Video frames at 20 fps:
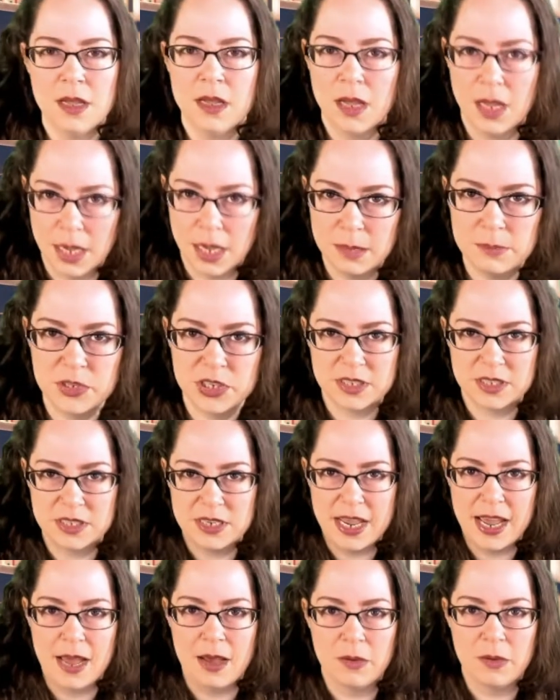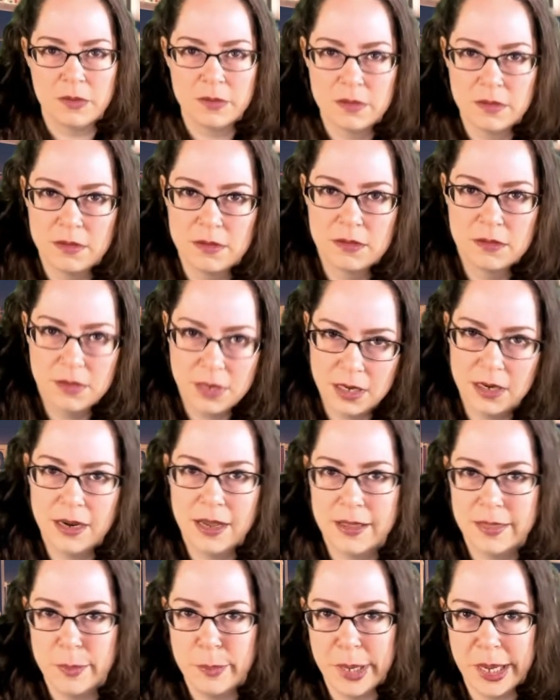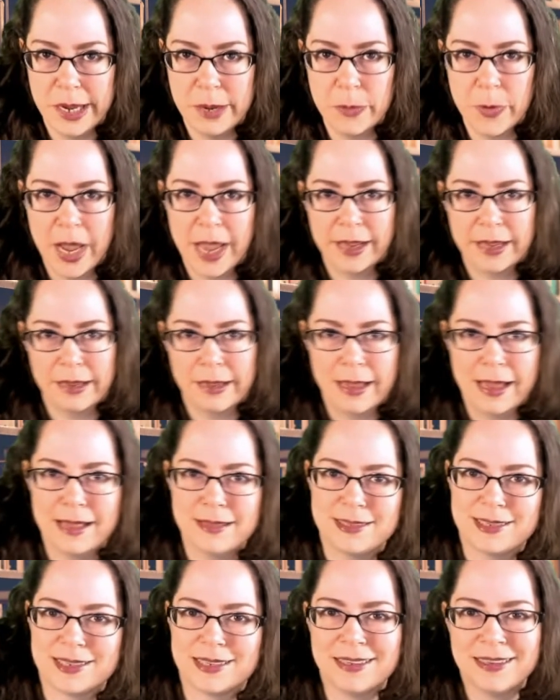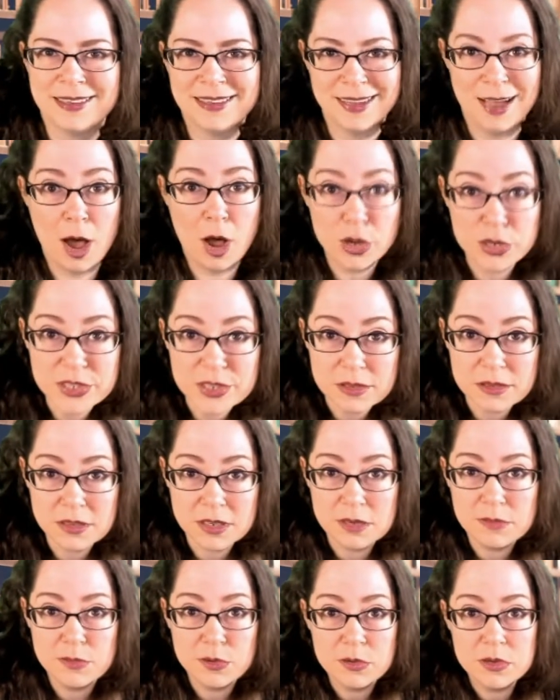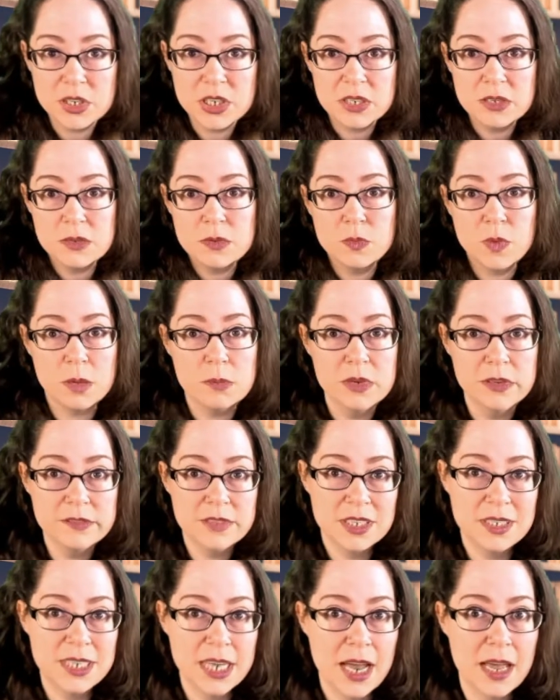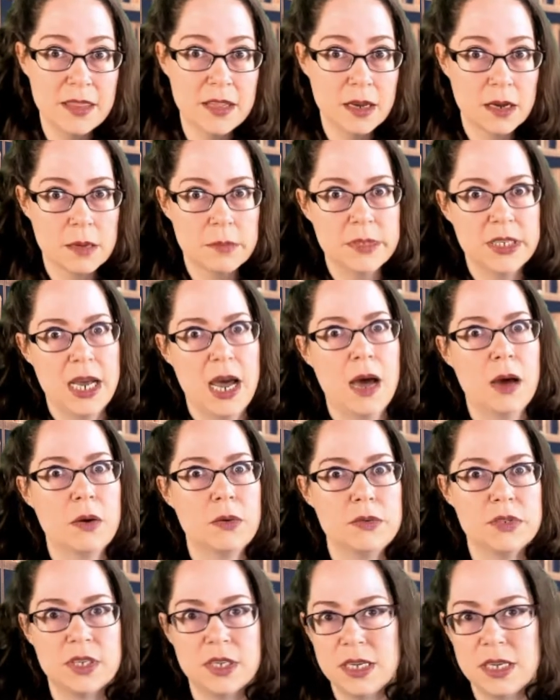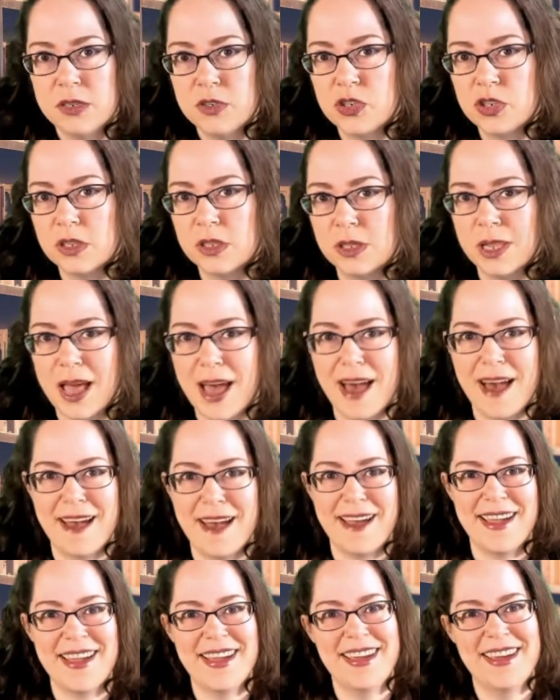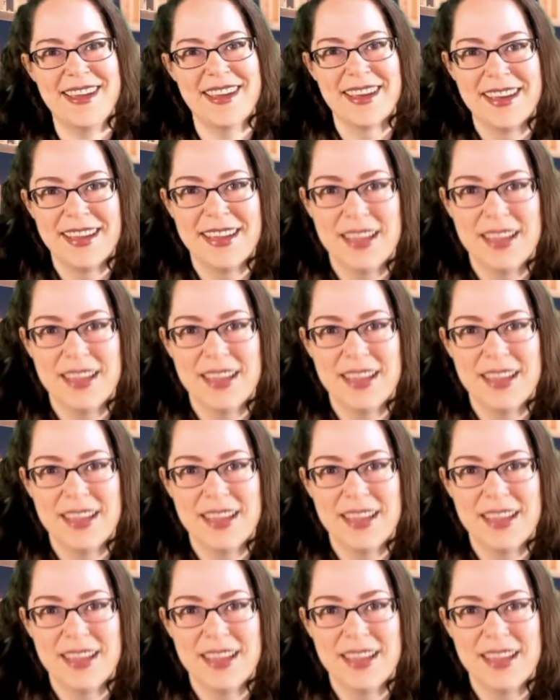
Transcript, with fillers: I'm just now getting on the bandwagon, guys. Also looking forward to What Moves the Dead that comes out in July.